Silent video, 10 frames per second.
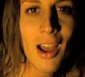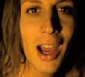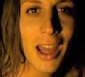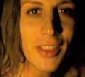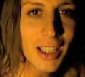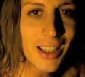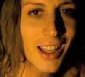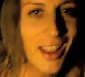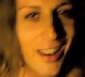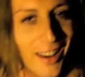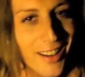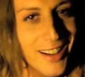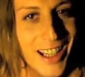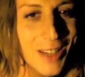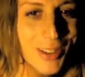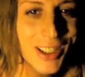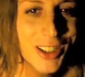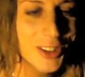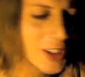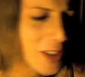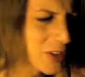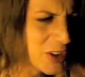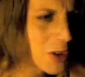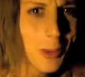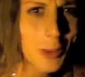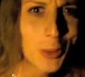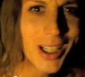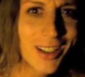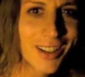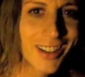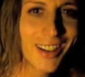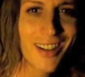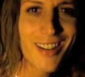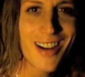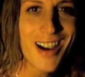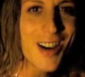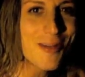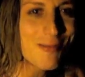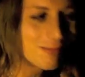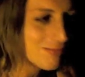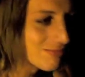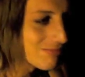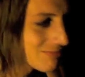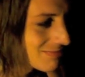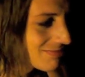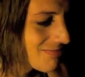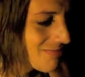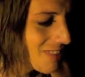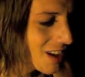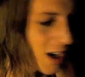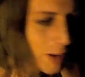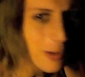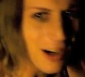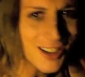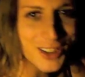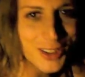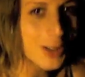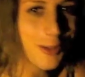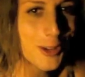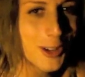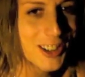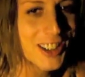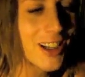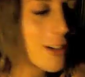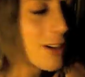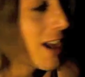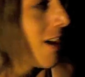I think that naming yourself is super weird. Our parents do it for us, you know?